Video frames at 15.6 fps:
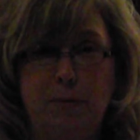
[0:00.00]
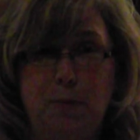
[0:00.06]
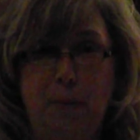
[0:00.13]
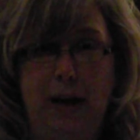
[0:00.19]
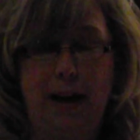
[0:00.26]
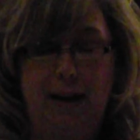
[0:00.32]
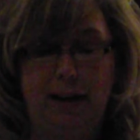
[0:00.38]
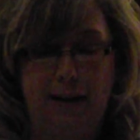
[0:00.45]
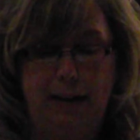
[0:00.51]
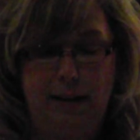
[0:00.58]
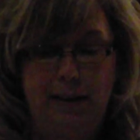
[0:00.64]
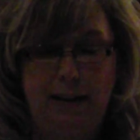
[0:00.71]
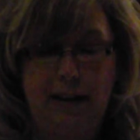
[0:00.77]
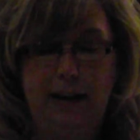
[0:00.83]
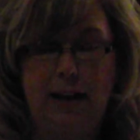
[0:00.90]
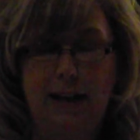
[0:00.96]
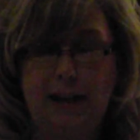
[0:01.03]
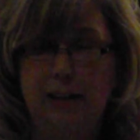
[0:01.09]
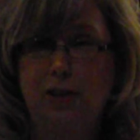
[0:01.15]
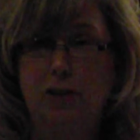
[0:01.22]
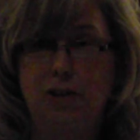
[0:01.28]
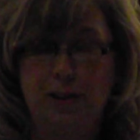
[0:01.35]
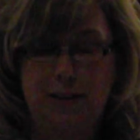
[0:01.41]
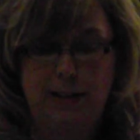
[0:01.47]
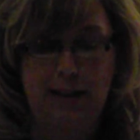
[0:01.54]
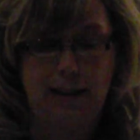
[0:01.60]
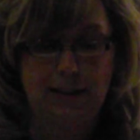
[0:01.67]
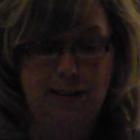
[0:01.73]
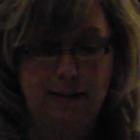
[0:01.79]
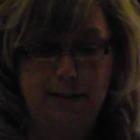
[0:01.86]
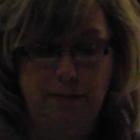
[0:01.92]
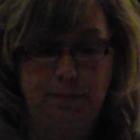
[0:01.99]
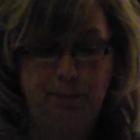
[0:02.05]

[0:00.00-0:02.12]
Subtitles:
back and I can just dance.